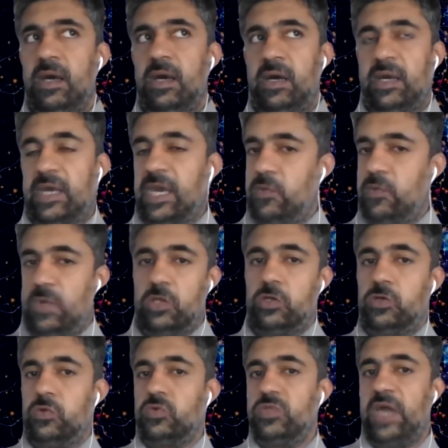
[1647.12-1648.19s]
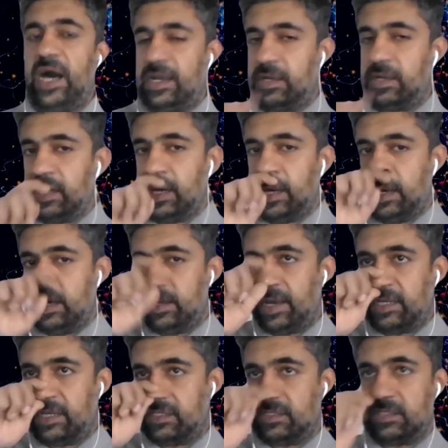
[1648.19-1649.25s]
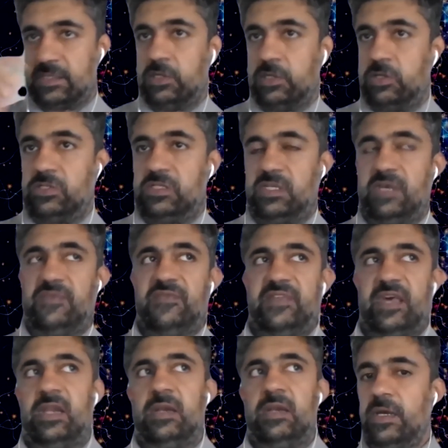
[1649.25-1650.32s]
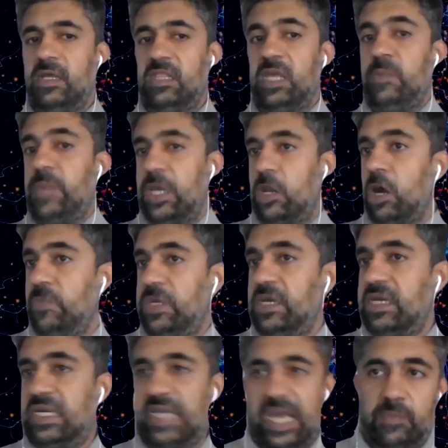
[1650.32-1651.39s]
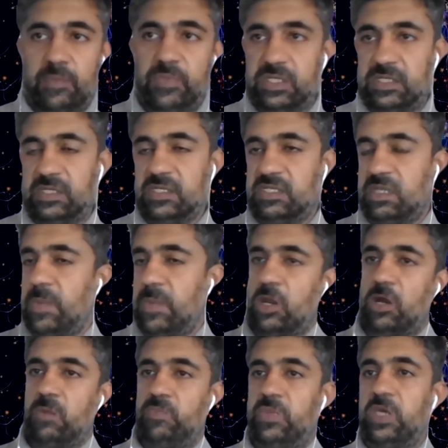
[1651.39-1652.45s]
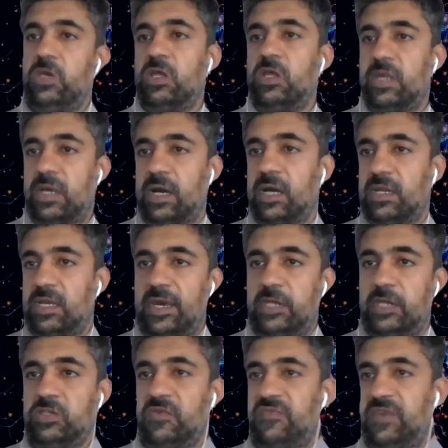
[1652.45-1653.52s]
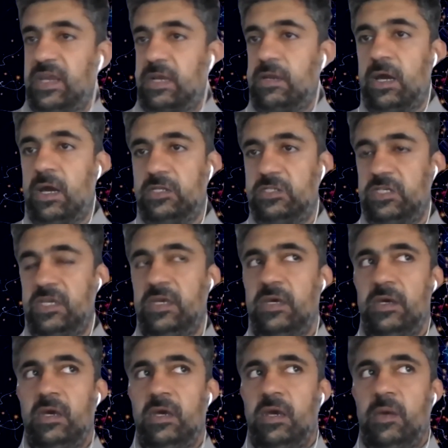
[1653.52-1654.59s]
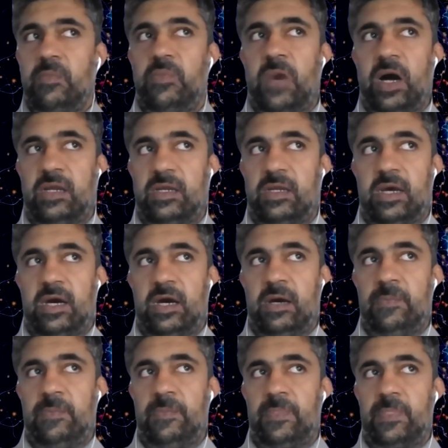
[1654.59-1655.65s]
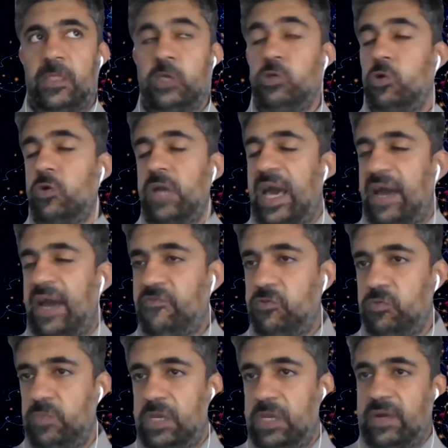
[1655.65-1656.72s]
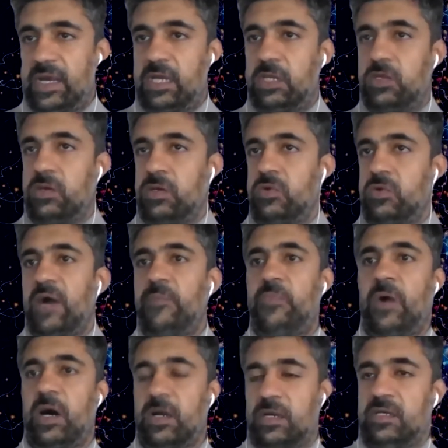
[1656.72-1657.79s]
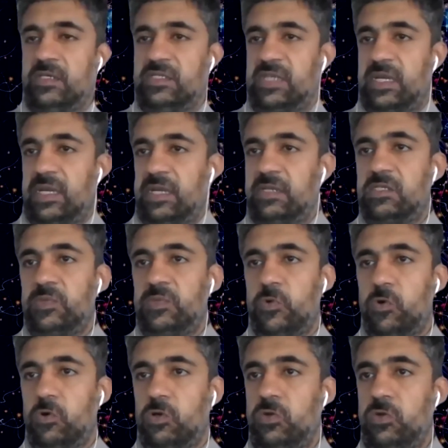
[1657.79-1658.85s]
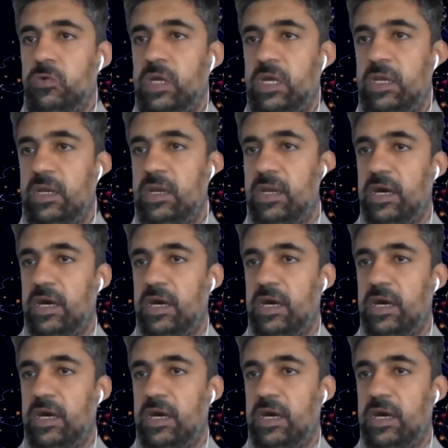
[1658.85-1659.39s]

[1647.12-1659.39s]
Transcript: again, when you do that, as Steve said, they may not be a tech business, they may not be on the cutting edge of technology, but you don't have to be, right? You have partners that can support you in